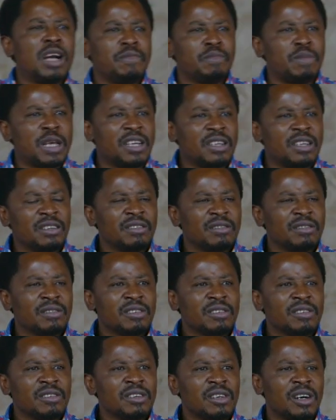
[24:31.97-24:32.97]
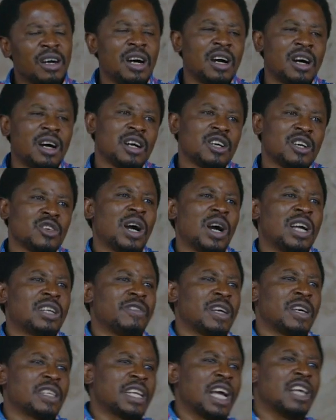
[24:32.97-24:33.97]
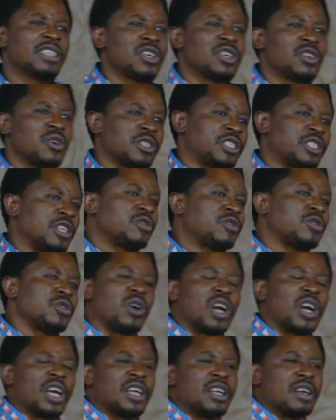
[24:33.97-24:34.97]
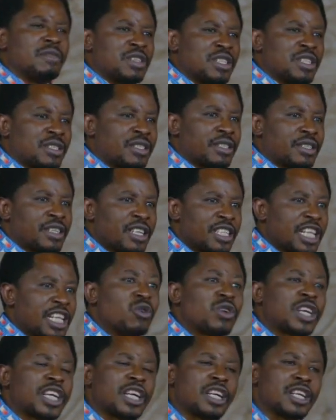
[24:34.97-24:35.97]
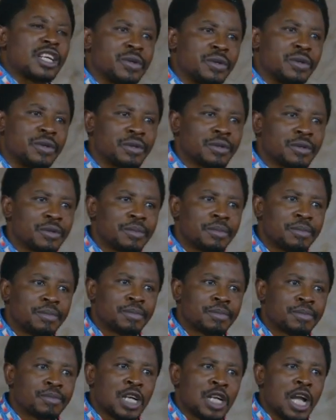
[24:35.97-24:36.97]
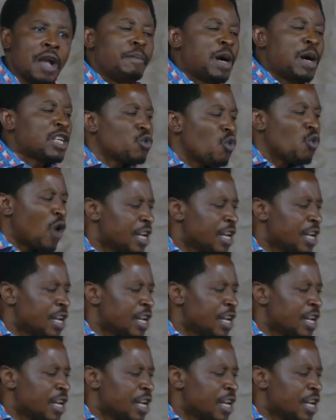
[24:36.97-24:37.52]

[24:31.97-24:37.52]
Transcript: being, you are advertising yourself to your enemies. They'll kill you. But when